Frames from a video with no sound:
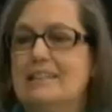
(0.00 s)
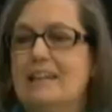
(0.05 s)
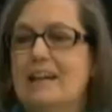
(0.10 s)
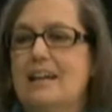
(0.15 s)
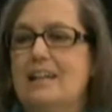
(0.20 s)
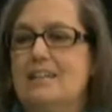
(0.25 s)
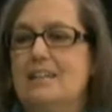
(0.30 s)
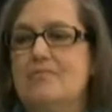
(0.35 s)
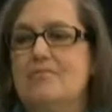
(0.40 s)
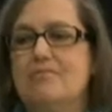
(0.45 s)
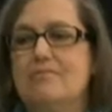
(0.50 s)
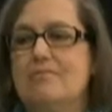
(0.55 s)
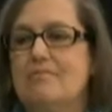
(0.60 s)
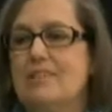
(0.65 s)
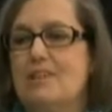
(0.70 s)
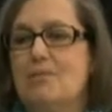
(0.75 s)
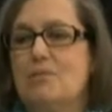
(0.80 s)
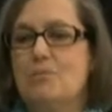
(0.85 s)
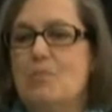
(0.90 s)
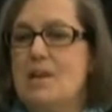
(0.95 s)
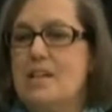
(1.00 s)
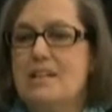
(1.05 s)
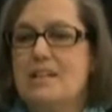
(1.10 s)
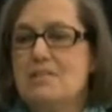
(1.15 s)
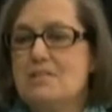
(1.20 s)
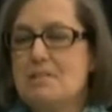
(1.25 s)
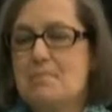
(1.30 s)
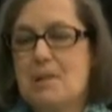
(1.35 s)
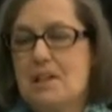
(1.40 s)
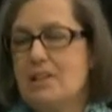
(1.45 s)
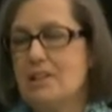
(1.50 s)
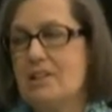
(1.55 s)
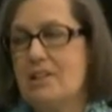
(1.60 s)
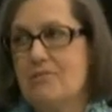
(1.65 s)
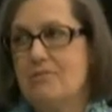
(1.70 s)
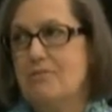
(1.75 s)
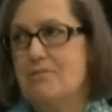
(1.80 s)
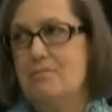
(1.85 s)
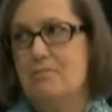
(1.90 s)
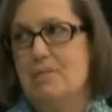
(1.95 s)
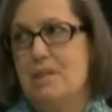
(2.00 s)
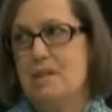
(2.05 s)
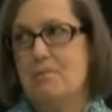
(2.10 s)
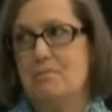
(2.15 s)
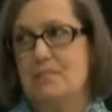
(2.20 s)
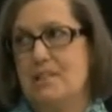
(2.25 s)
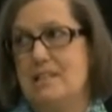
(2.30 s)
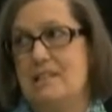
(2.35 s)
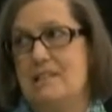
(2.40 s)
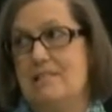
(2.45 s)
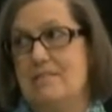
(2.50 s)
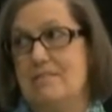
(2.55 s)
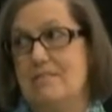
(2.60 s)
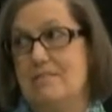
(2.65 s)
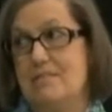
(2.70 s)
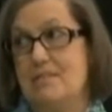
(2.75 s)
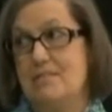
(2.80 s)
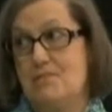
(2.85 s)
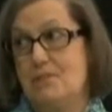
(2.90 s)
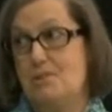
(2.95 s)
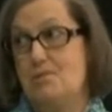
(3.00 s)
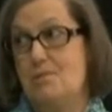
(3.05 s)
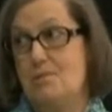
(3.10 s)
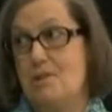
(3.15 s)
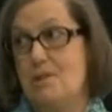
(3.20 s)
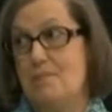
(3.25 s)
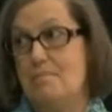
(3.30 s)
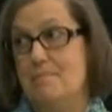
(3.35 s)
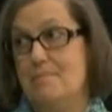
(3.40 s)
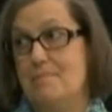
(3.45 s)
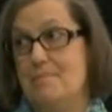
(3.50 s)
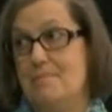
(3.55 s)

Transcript: kind of, when else am I going to be able to eat a silkworm?